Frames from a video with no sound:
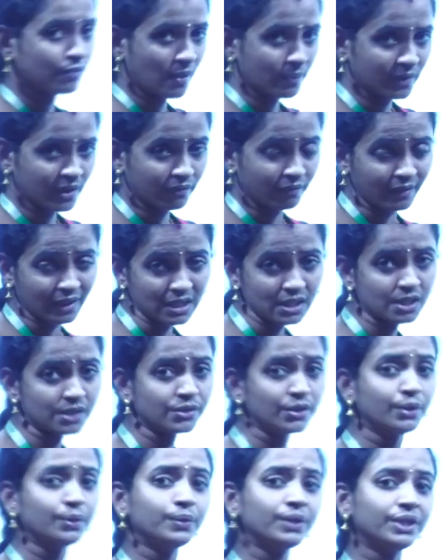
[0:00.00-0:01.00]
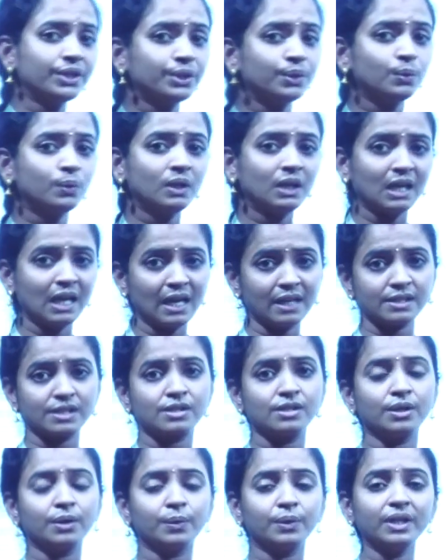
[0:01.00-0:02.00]
from the first unit to last
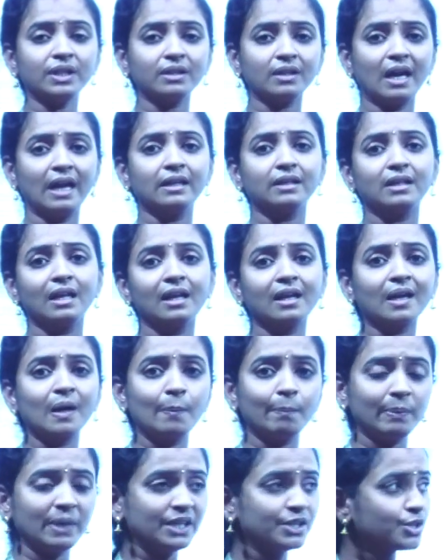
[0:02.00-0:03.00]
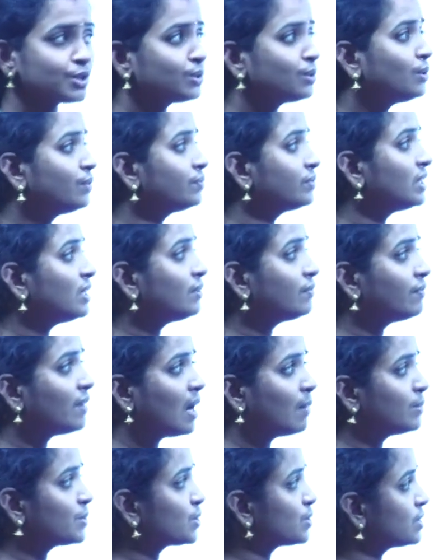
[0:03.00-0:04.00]
unit until completion of the
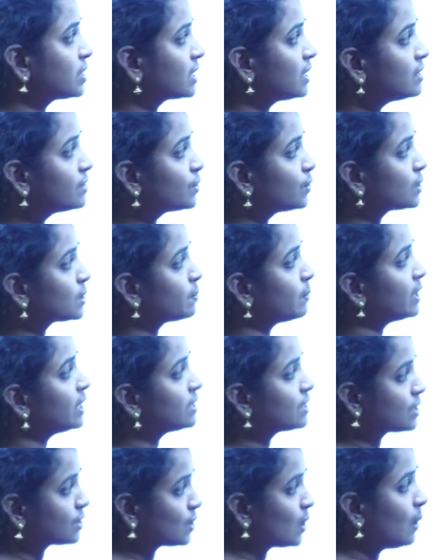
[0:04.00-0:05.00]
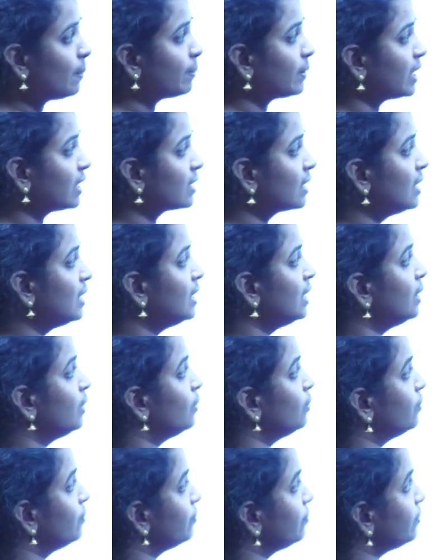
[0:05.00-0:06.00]
pharmaceutical jurisprudence topic.
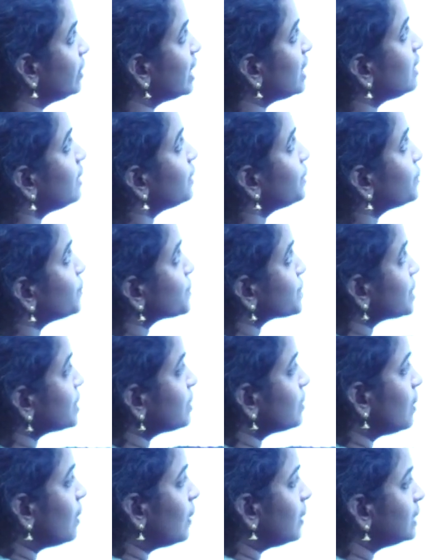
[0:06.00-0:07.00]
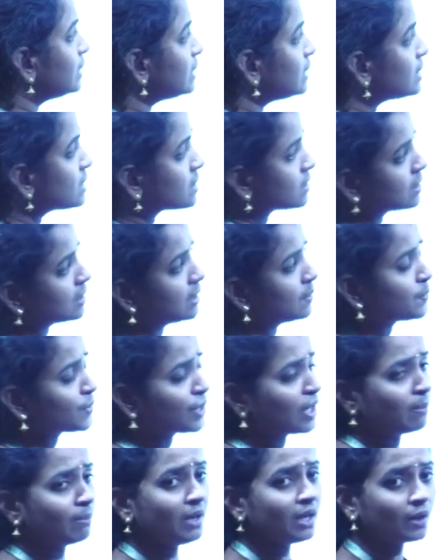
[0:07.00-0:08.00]
We are using all these terms,
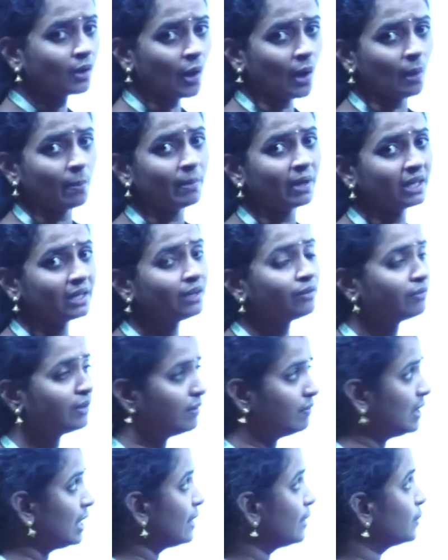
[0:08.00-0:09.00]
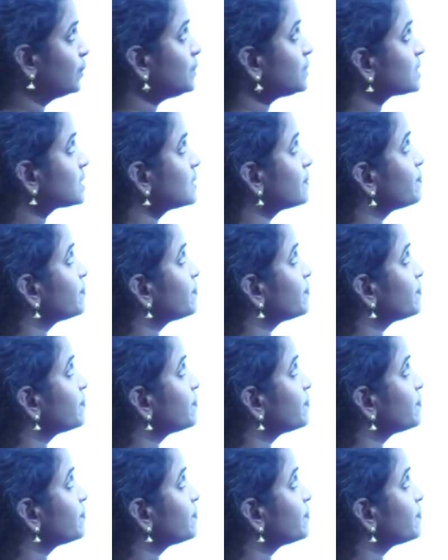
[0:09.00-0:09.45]
commonly we will use.